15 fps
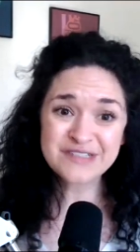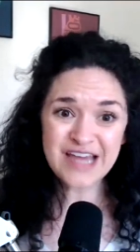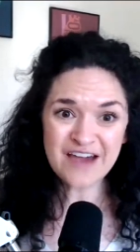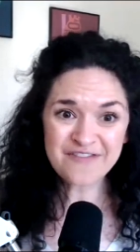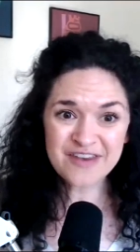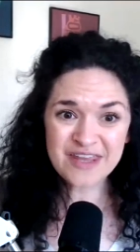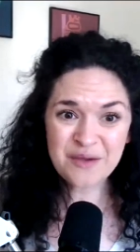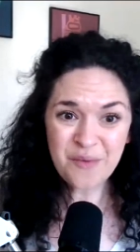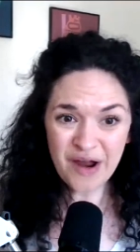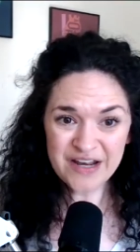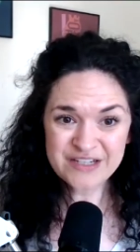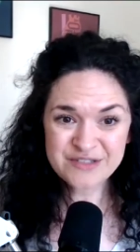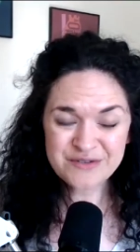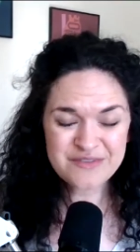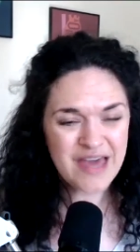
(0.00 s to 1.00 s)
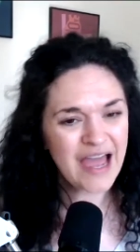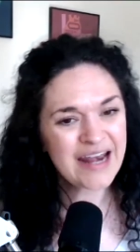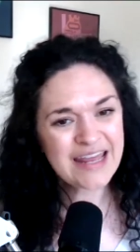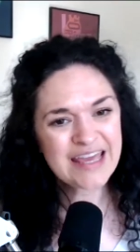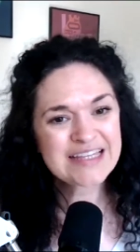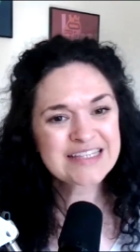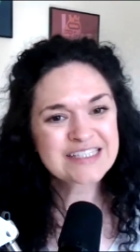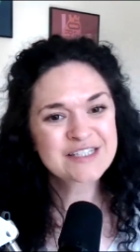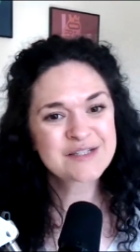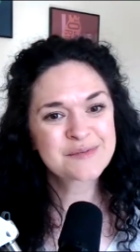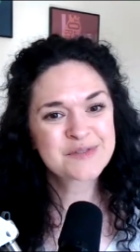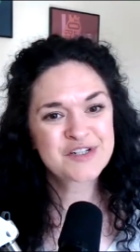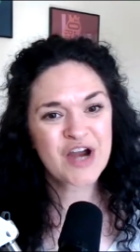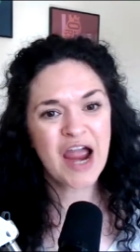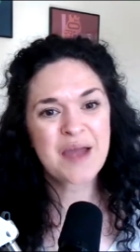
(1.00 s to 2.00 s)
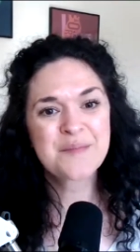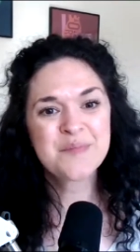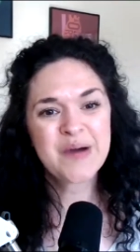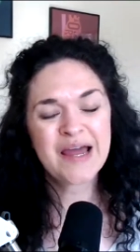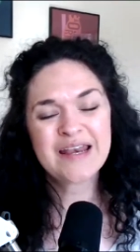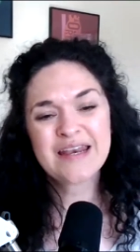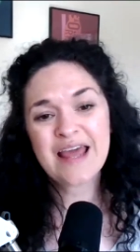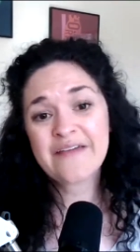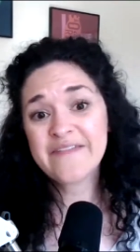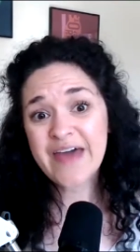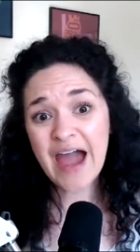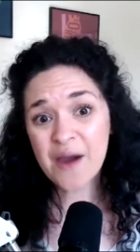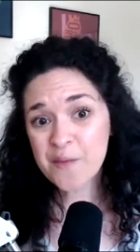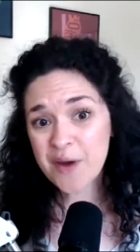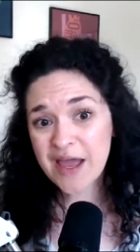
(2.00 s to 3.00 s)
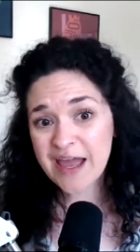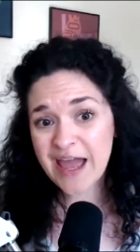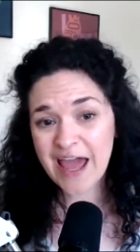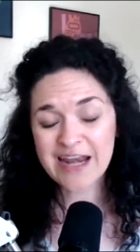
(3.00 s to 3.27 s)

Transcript: definitely want to do that. Hit the subscribe button, and that way,